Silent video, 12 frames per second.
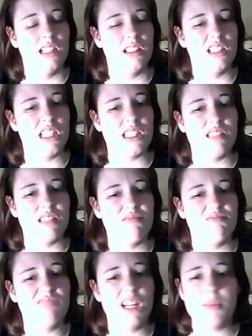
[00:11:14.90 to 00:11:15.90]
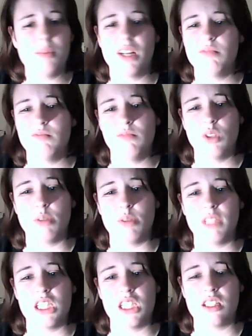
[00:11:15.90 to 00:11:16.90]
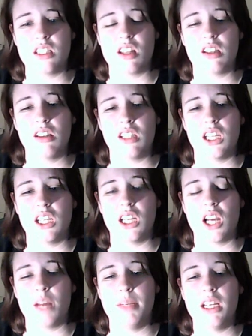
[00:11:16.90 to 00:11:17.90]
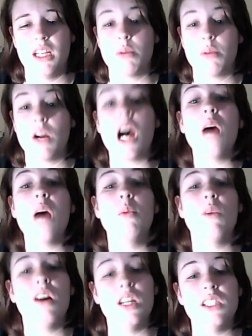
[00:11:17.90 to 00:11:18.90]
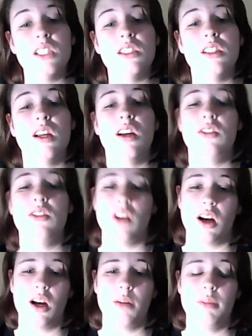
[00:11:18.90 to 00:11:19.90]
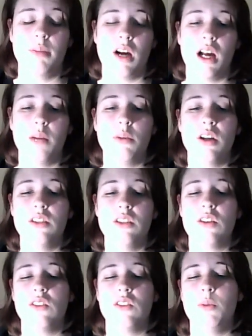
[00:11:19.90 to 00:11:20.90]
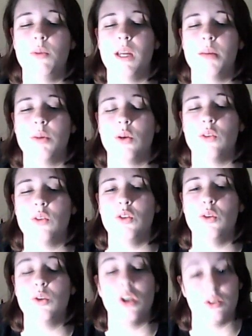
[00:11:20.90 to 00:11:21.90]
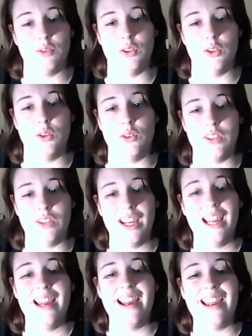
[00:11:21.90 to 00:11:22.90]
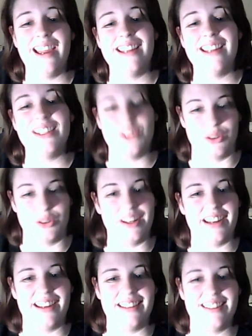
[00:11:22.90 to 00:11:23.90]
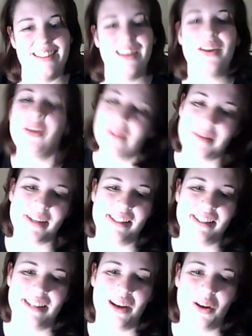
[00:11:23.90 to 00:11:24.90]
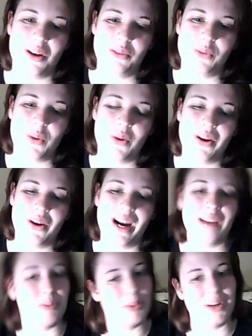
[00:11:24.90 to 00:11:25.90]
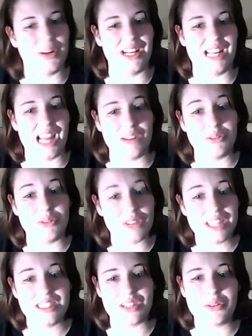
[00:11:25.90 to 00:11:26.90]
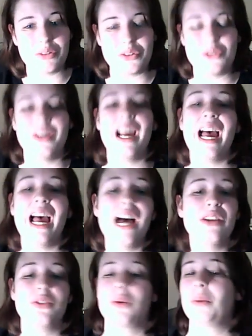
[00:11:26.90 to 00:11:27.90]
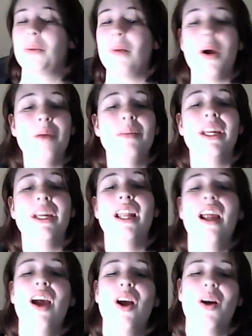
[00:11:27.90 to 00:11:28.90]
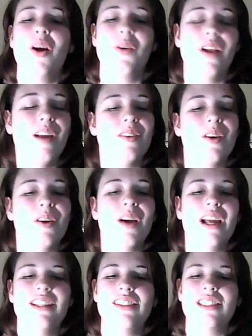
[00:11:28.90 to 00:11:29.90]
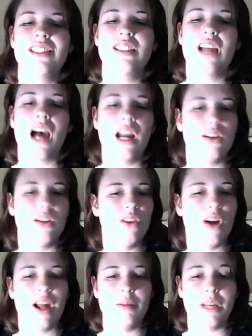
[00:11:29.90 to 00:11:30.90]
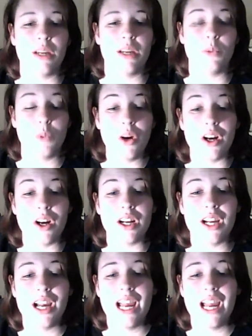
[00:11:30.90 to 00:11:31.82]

Because my mom normally does all the cooking. I mean, I want a job. I want to be able to cook food and enjoy it all by myself, or have a party and have friends over to a house or apartment or whatever. It's just, I don't know how to make it work.